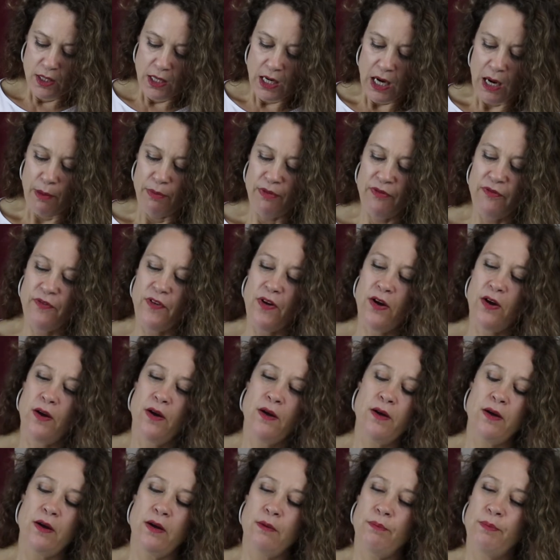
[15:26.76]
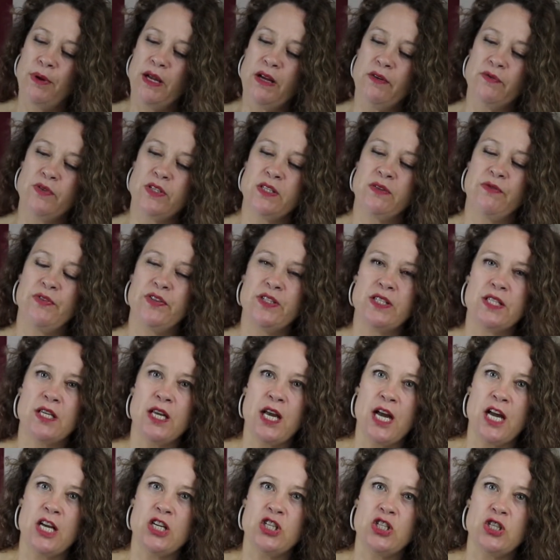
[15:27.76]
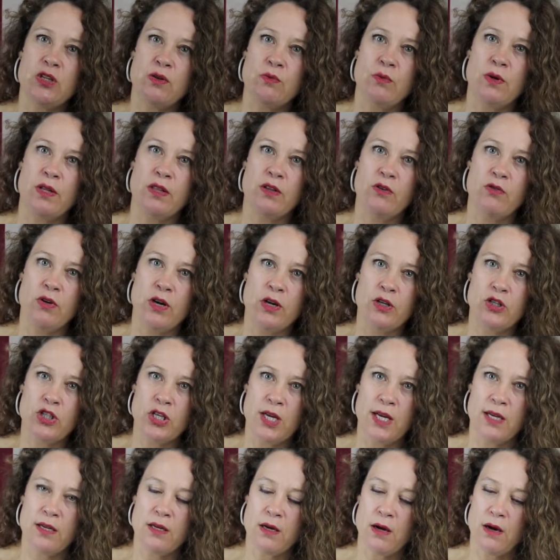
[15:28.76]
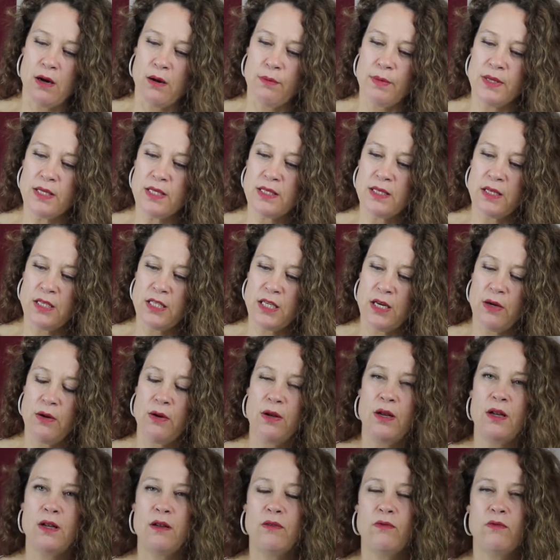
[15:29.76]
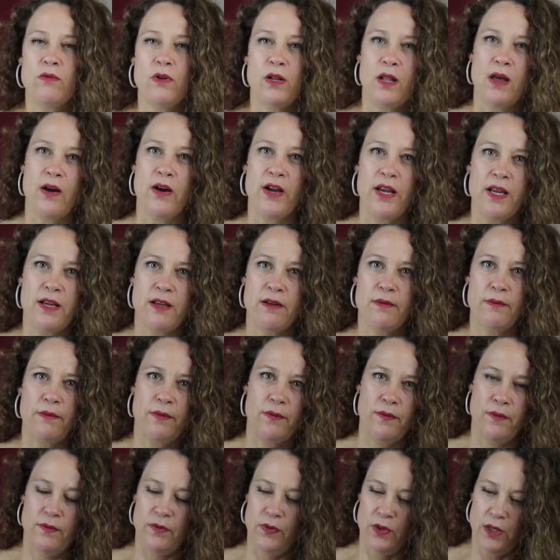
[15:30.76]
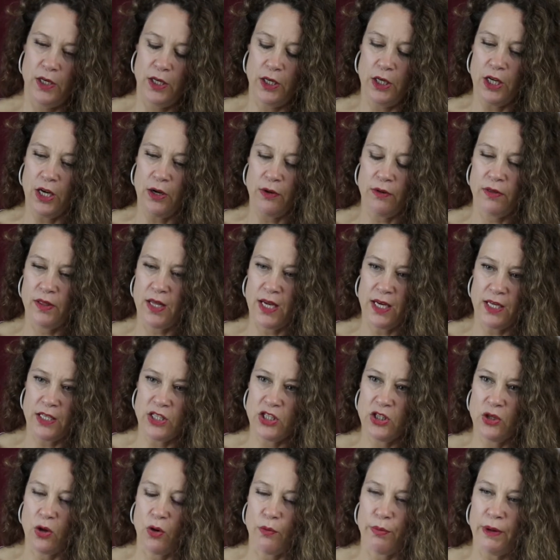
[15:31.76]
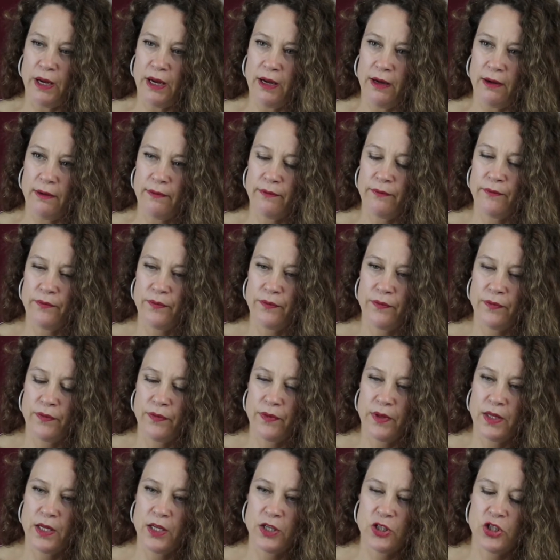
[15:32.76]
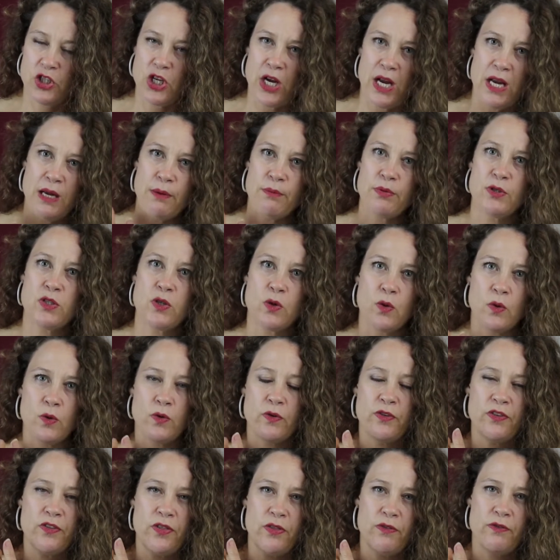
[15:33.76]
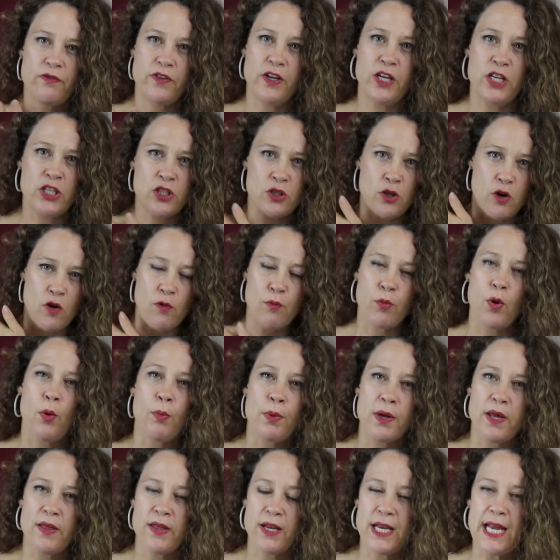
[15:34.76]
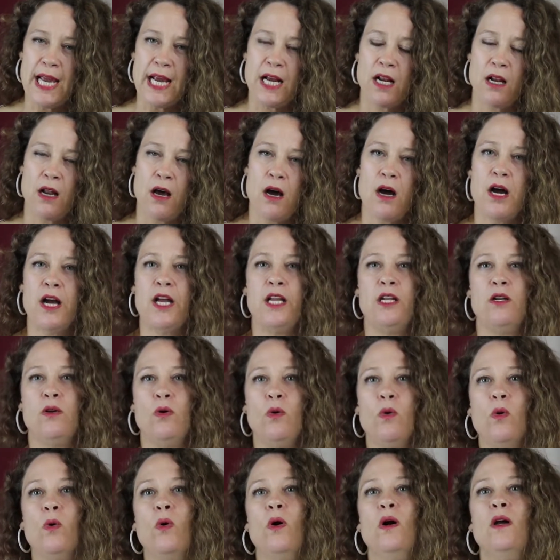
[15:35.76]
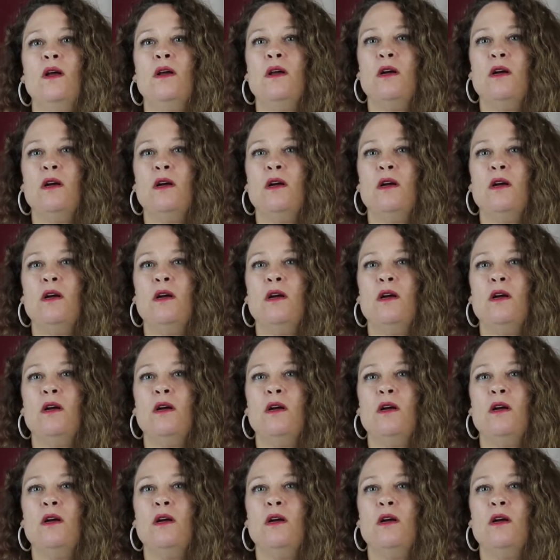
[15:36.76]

prefer a bit of sophistication with crocheted garments. I don't like, you know, things not being shaped or finished off properly at the neckline, or